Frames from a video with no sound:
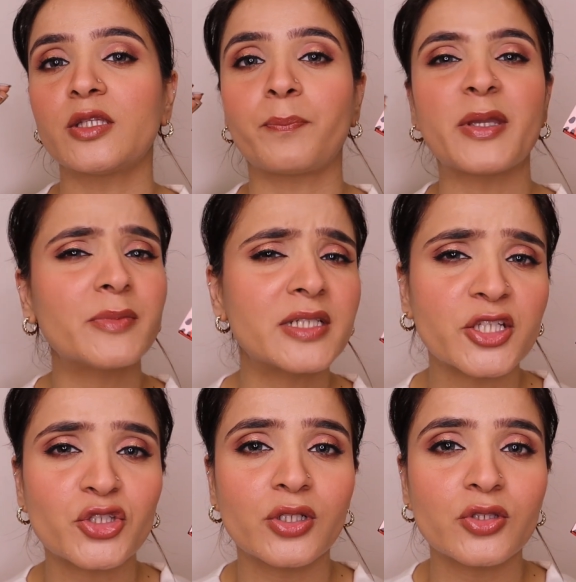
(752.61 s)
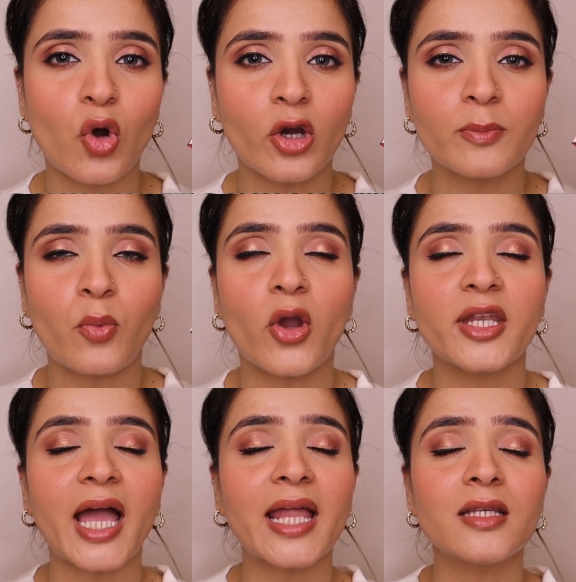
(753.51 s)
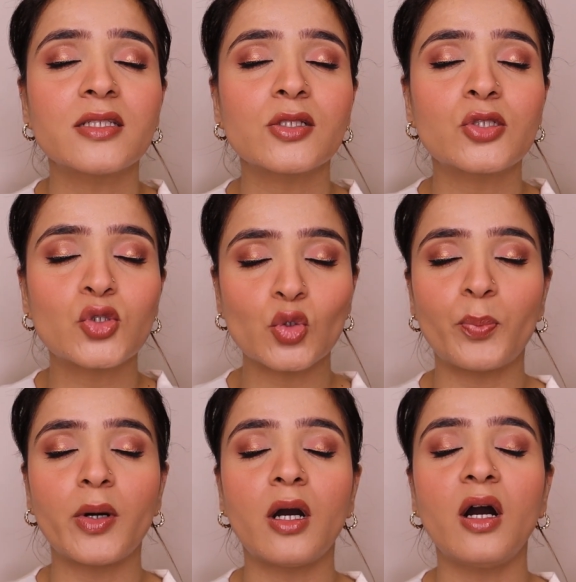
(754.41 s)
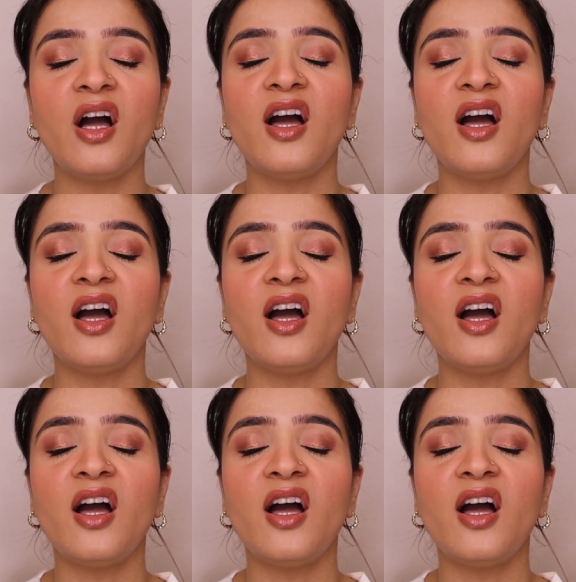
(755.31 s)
the pigmentation is on point, and it is super